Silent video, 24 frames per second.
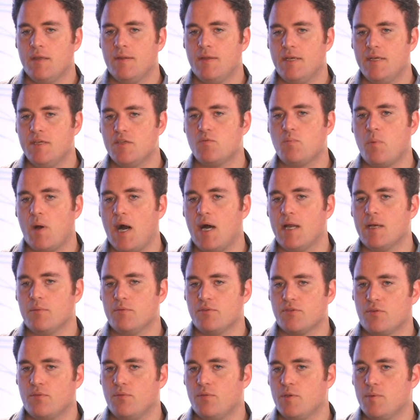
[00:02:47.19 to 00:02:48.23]
that his body
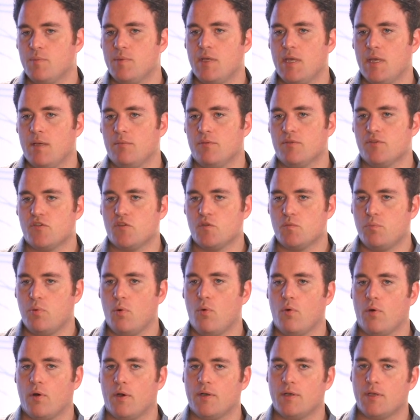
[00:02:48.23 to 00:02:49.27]
was going to be able to
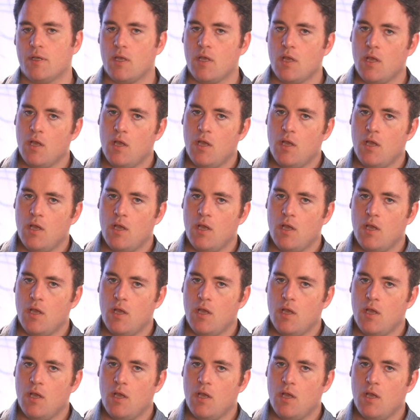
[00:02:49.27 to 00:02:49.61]
support